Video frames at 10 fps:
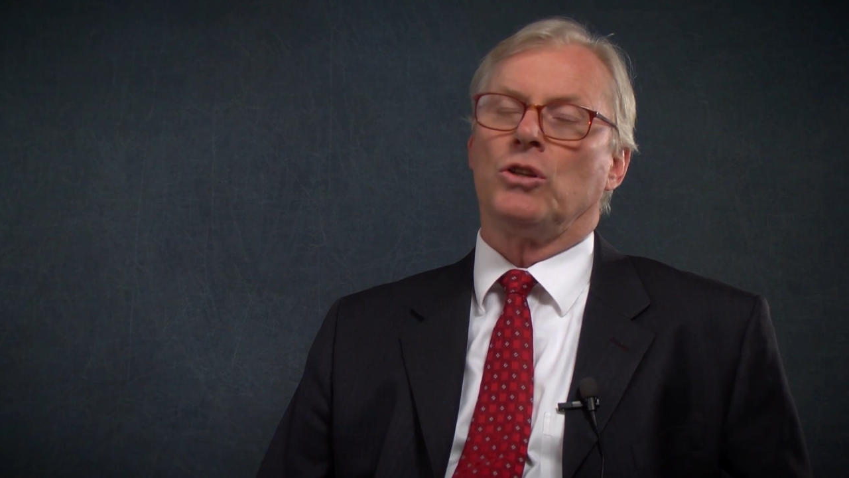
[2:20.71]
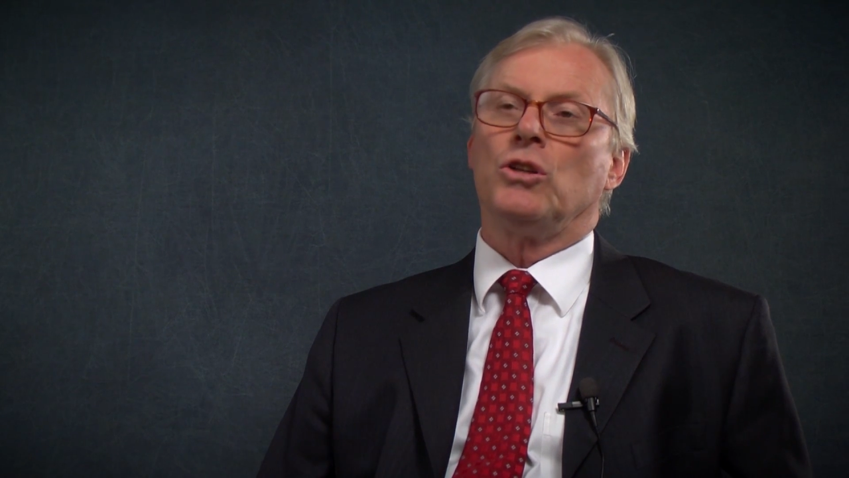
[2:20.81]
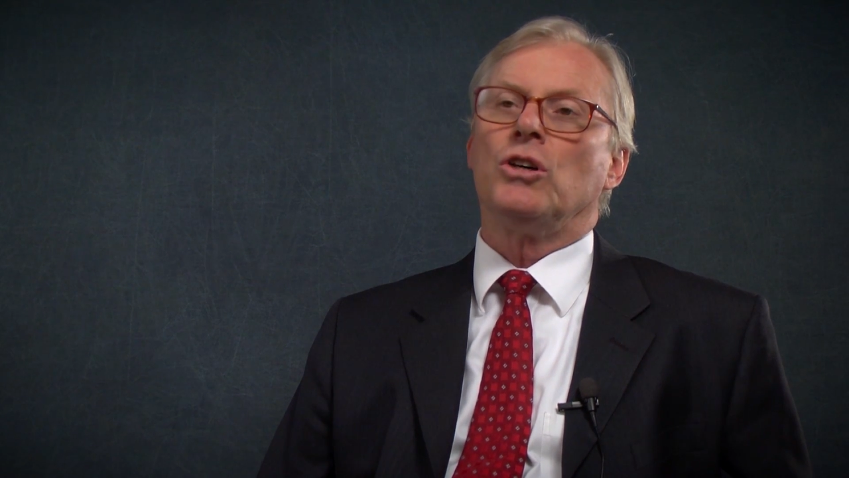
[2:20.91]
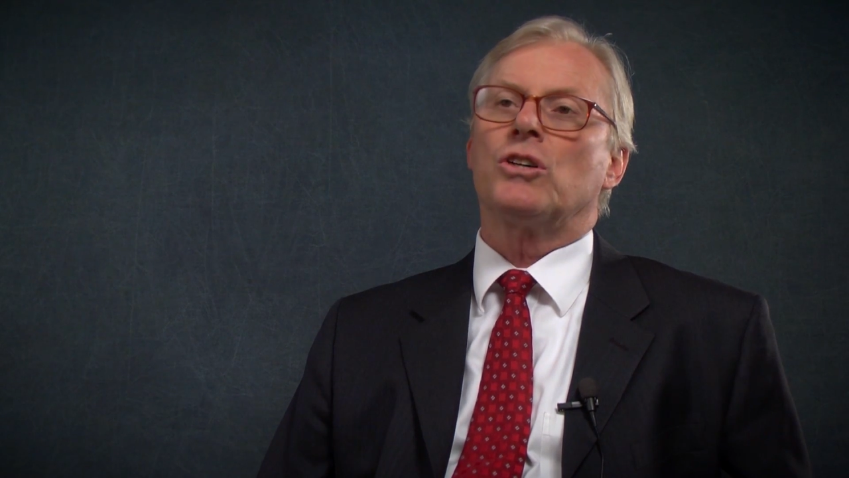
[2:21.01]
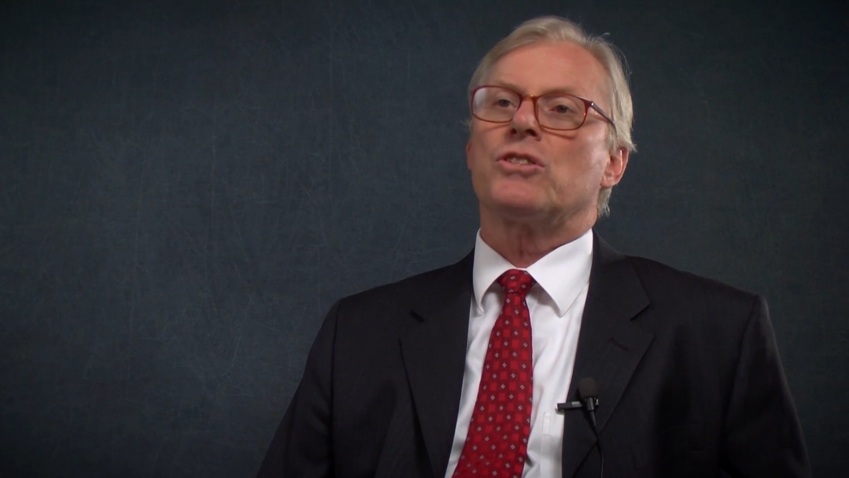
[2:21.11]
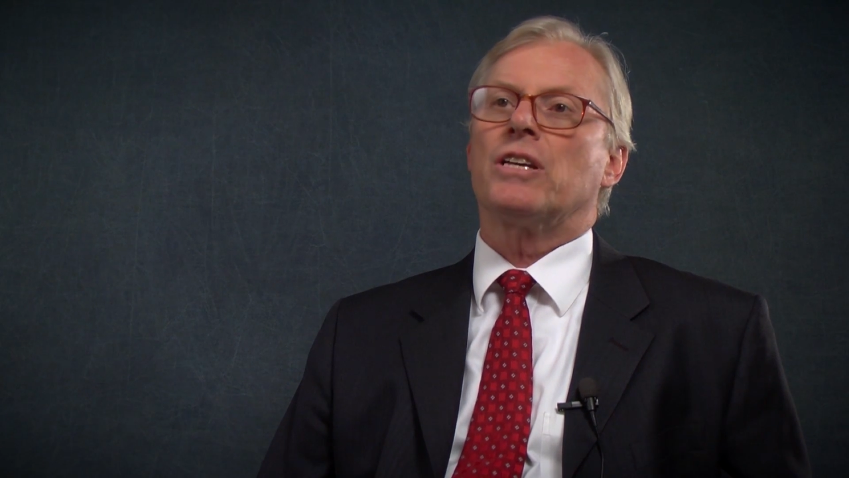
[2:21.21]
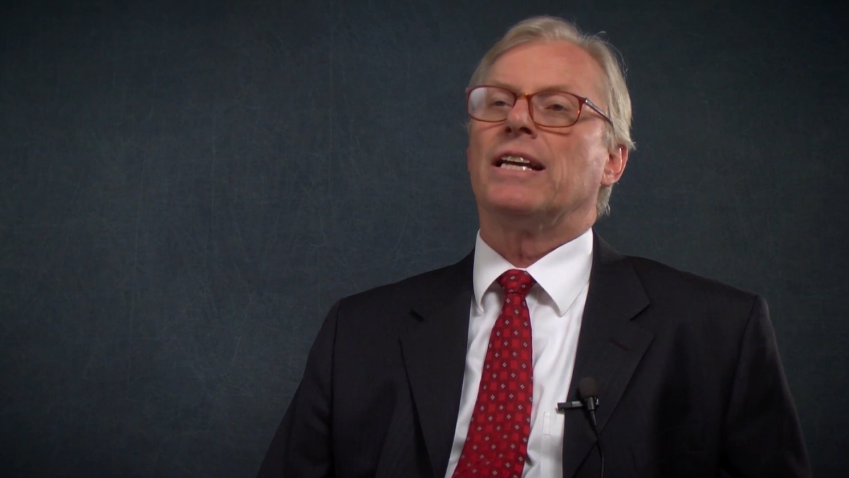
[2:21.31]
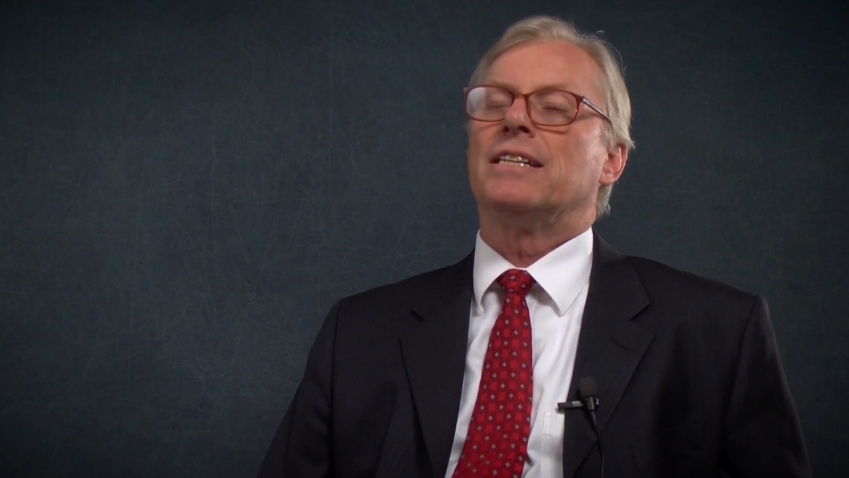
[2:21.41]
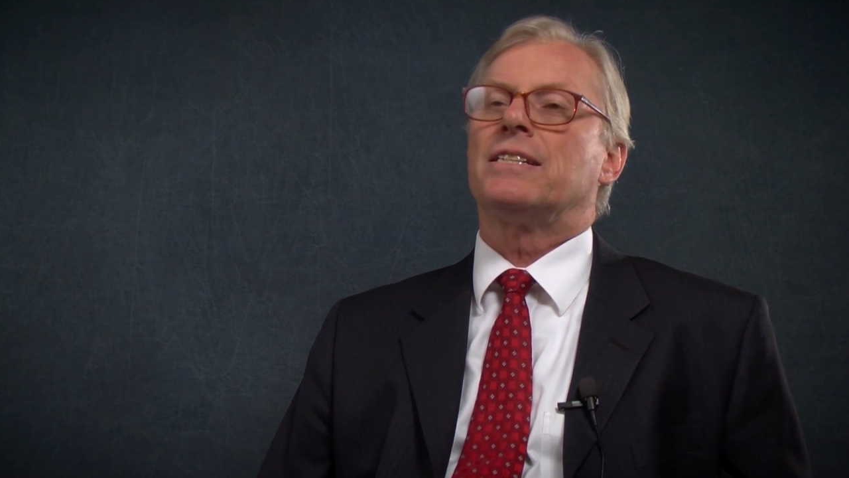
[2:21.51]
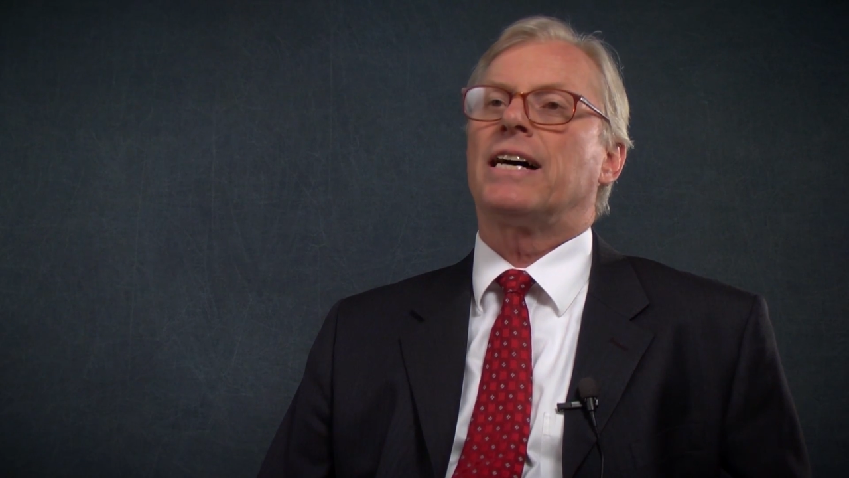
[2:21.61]
looks
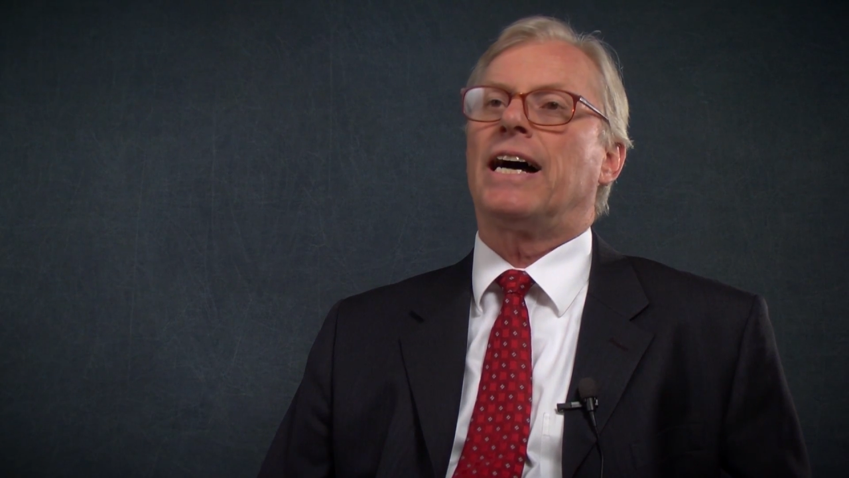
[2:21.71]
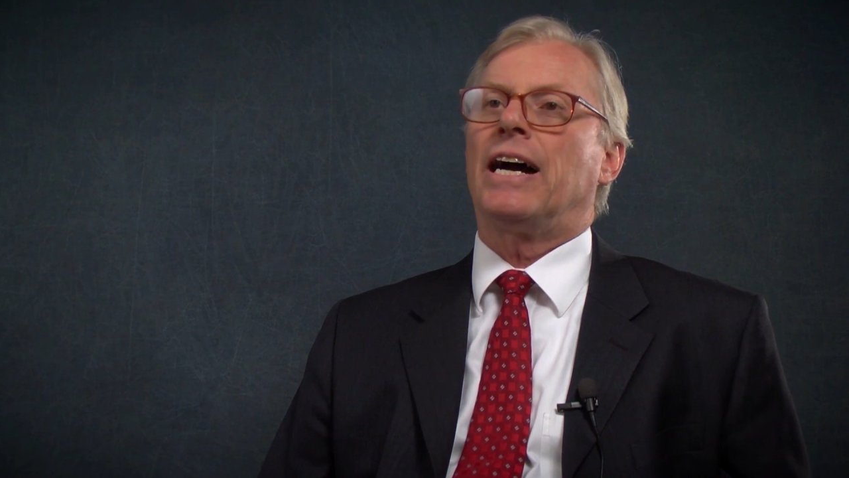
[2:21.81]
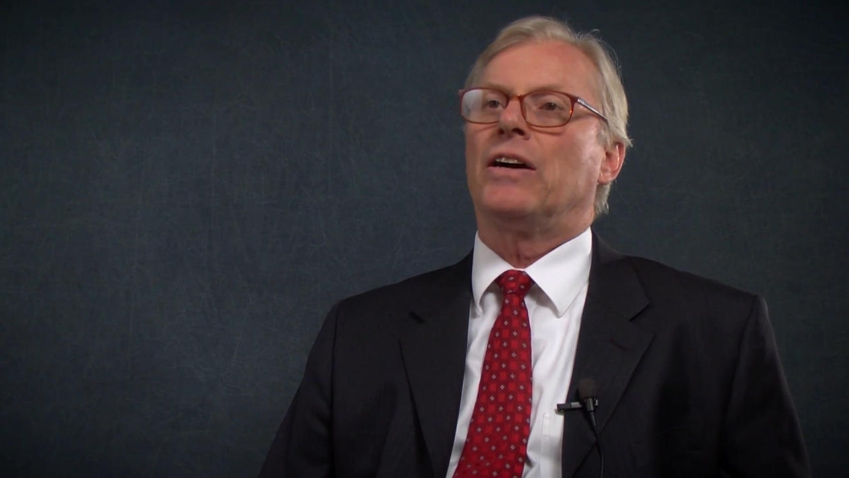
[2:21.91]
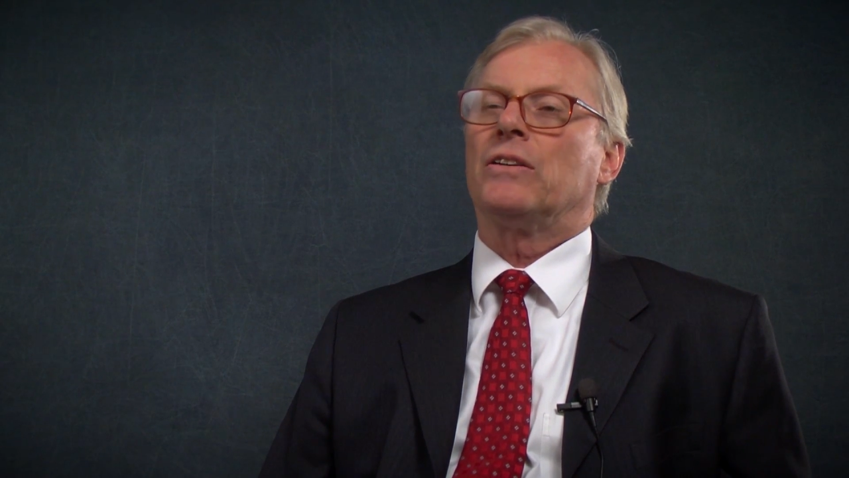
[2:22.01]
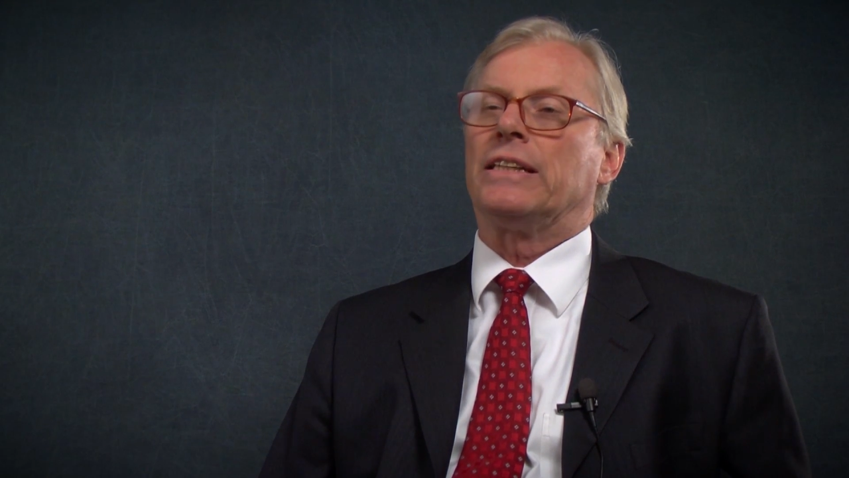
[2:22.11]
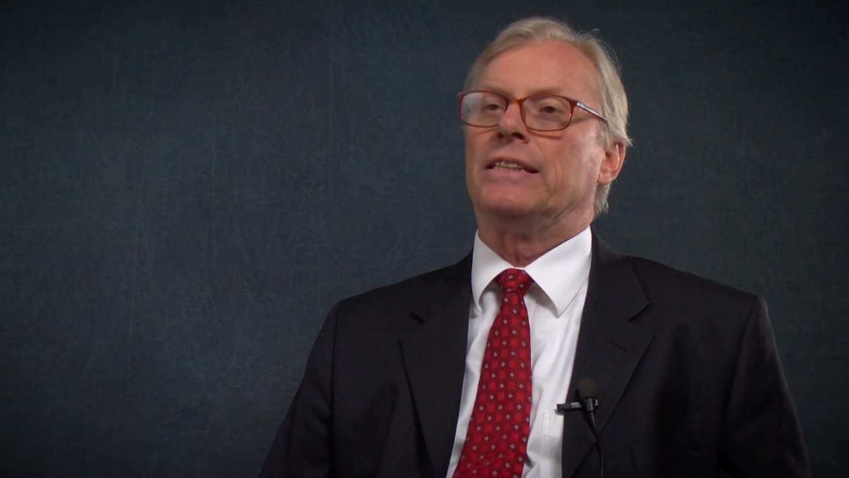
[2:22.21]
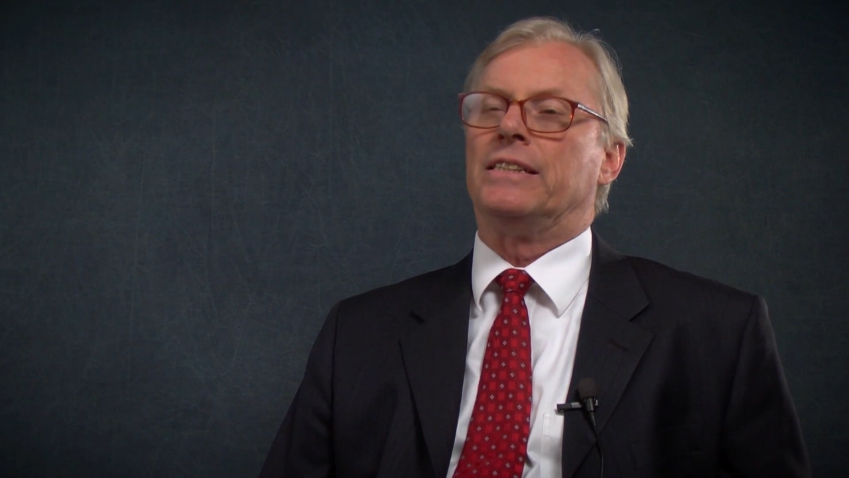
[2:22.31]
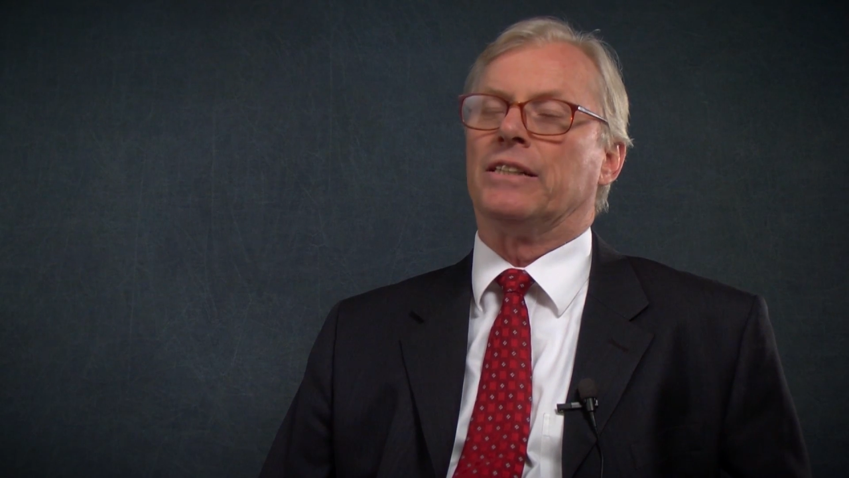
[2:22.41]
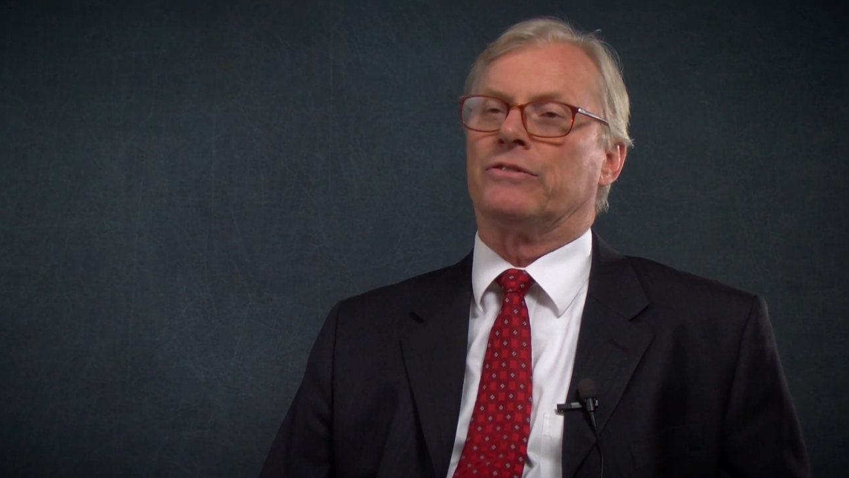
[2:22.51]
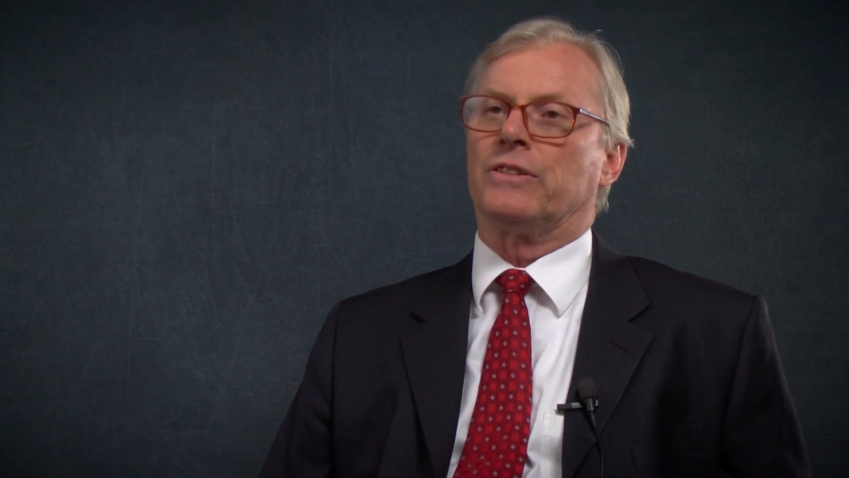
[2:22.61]
entirely
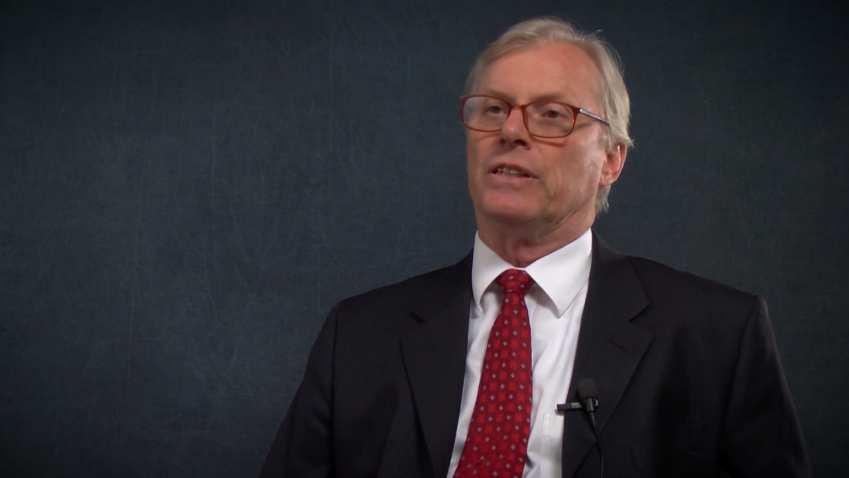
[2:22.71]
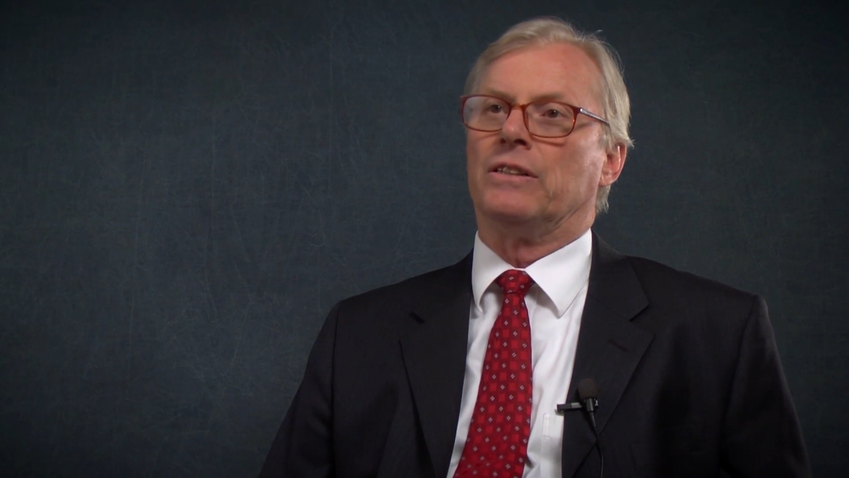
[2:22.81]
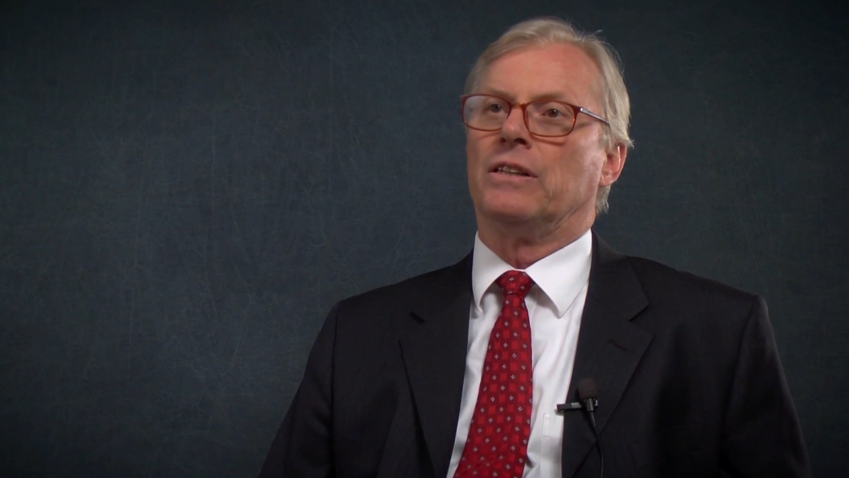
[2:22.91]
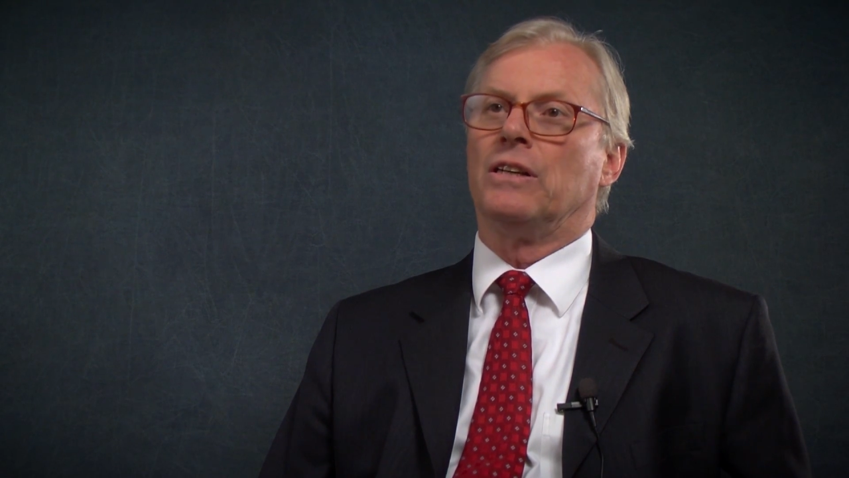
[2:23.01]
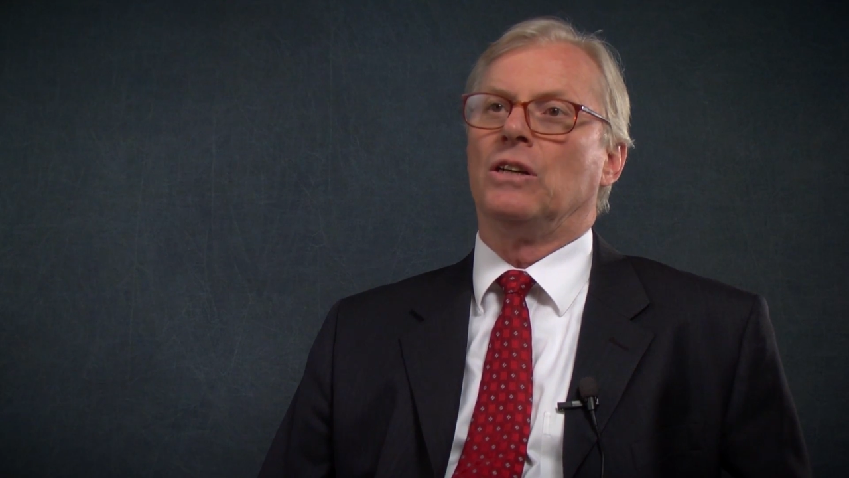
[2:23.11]
different.